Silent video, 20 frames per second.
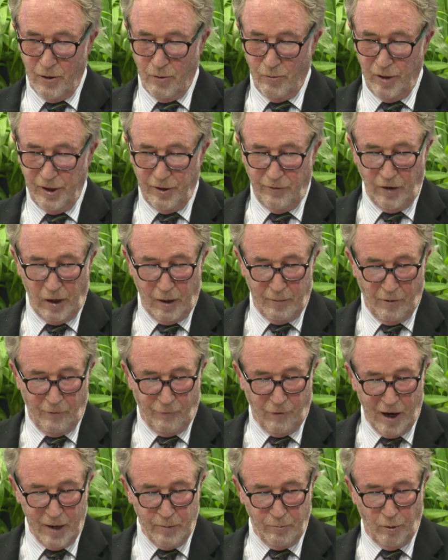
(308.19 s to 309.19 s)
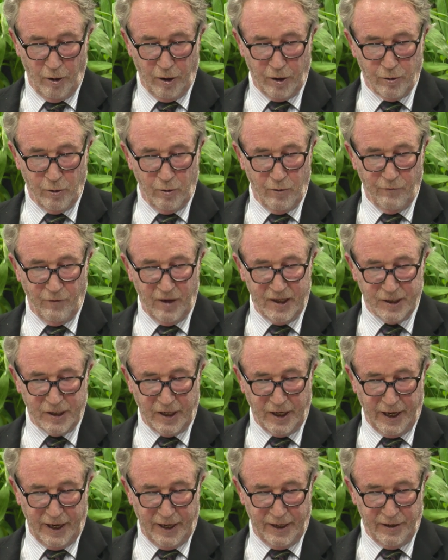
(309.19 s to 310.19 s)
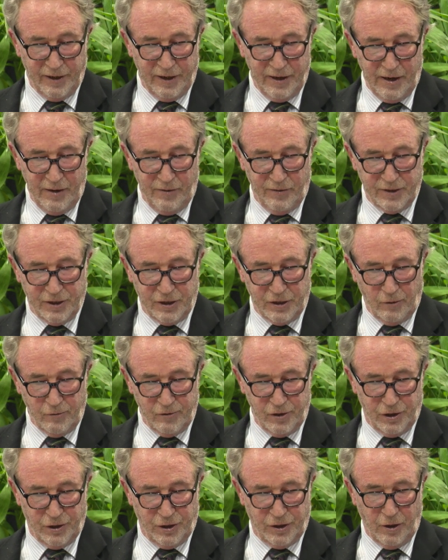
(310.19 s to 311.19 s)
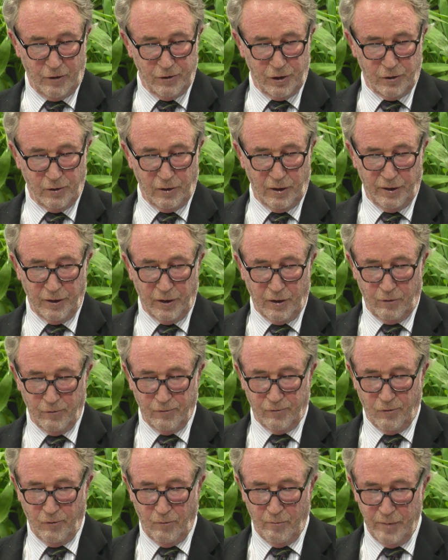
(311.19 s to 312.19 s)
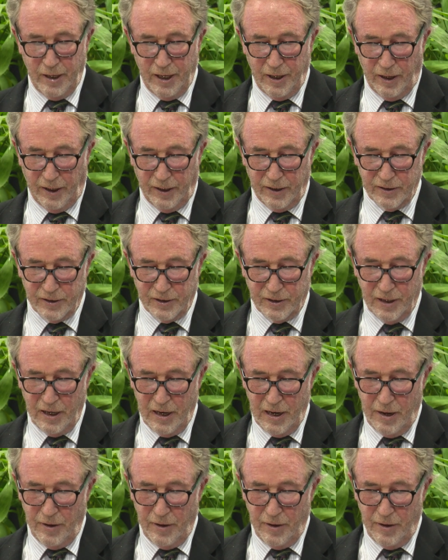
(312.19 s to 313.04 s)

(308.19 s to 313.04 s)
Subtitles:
we develop a framework to investigate the social and cultural meanings.